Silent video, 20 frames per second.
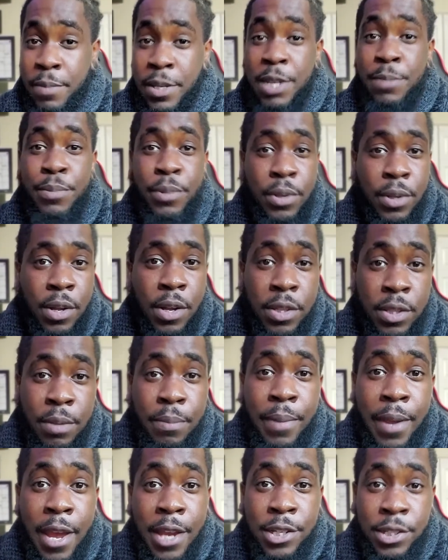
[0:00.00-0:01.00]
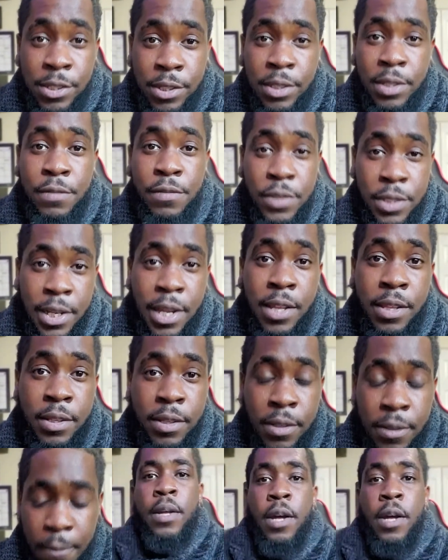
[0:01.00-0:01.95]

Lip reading: people on the Bash looking for talent.